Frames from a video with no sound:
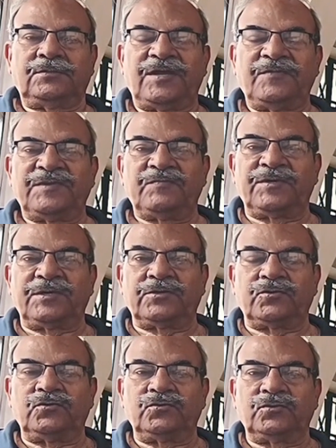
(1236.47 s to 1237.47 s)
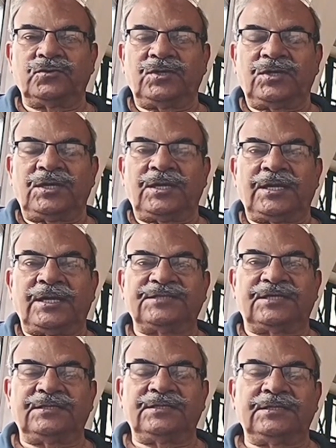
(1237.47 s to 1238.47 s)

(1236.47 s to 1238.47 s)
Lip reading: Five-member crew. That's it.